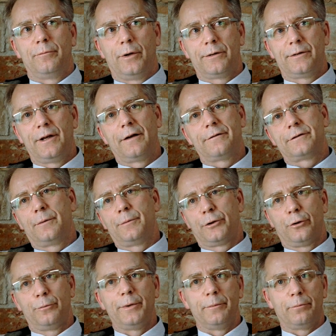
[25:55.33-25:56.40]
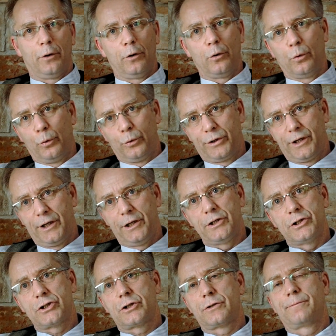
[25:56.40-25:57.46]
but you have some other people who
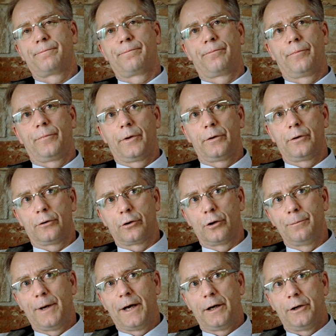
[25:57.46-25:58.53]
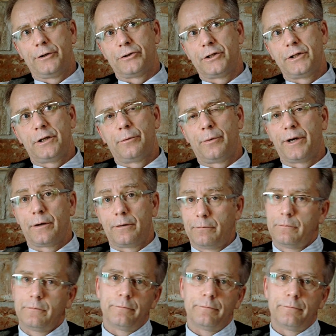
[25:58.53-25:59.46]
teach total biology.